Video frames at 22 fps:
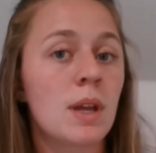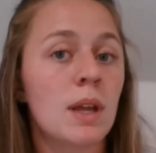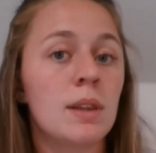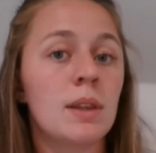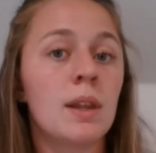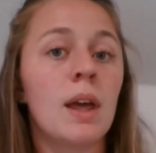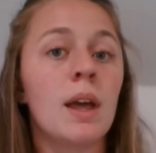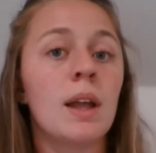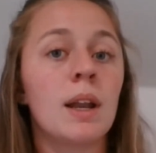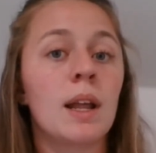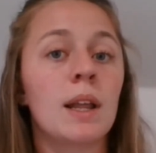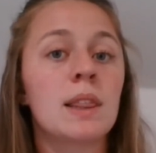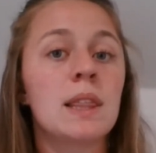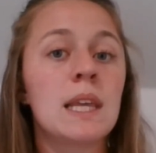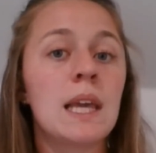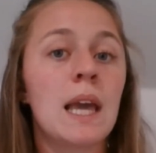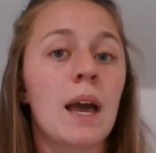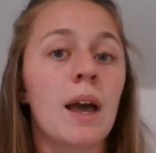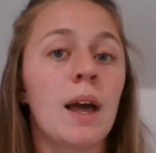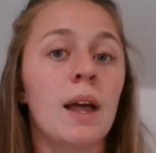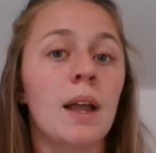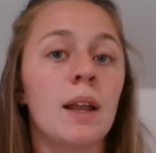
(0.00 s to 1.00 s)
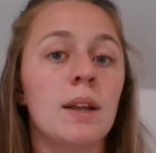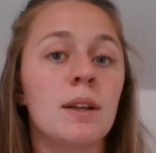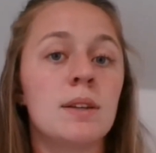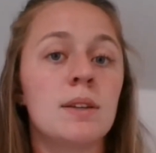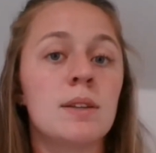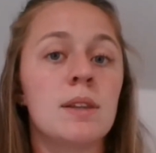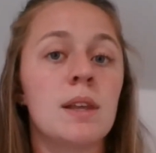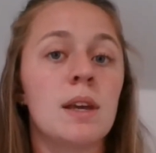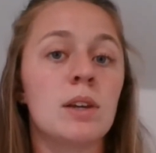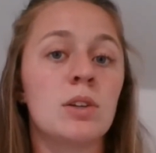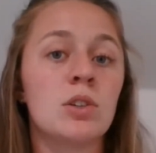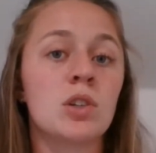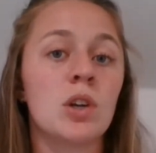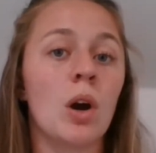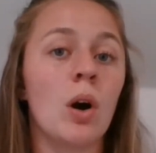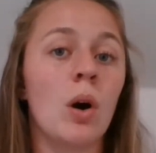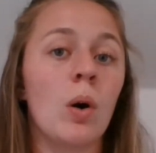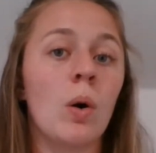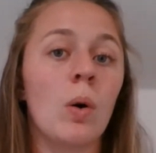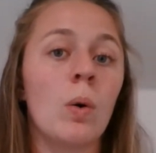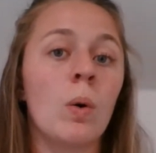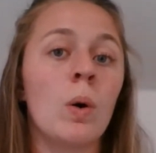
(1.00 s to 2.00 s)
And then at the end, they
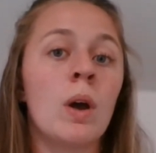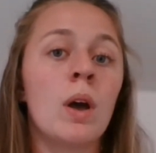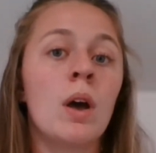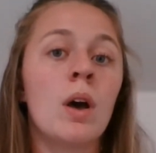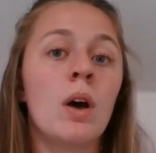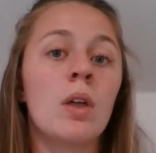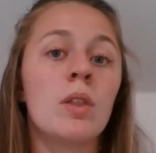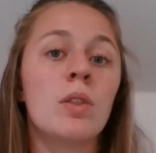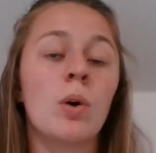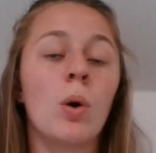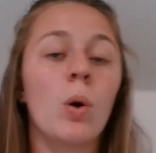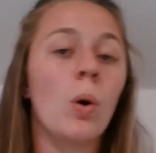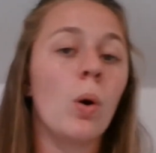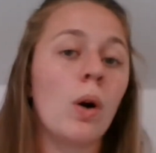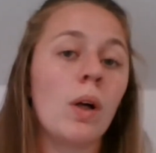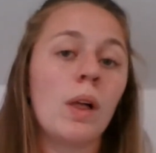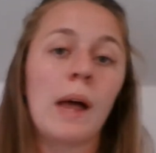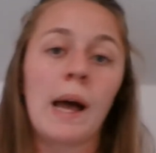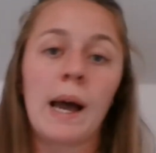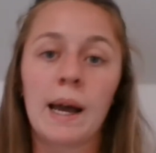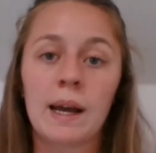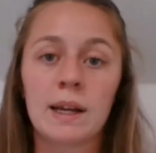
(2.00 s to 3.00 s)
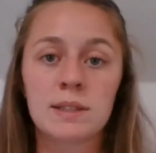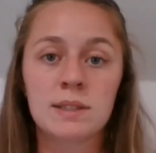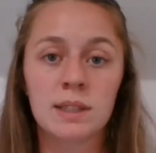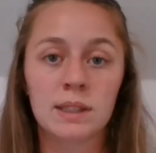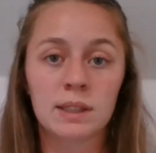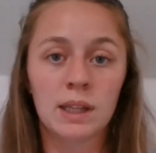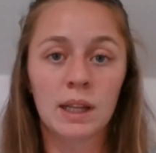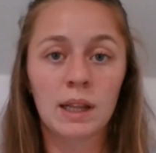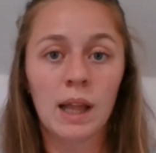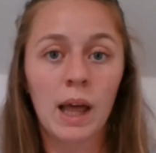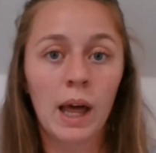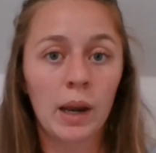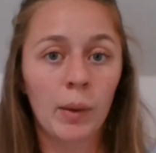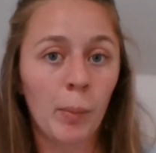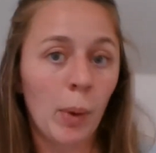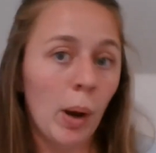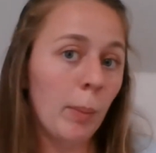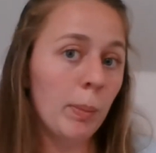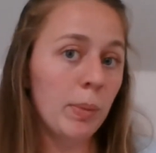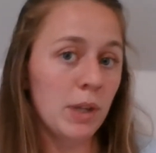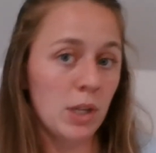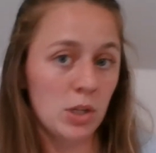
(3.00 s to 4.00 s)
show the whole class, like they line them
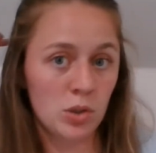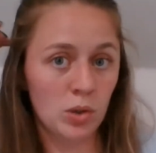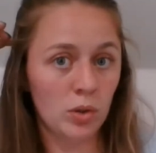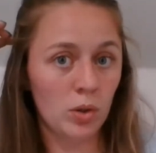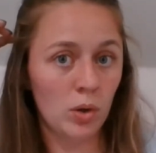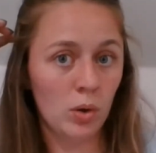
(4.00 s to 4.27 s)
up and they show the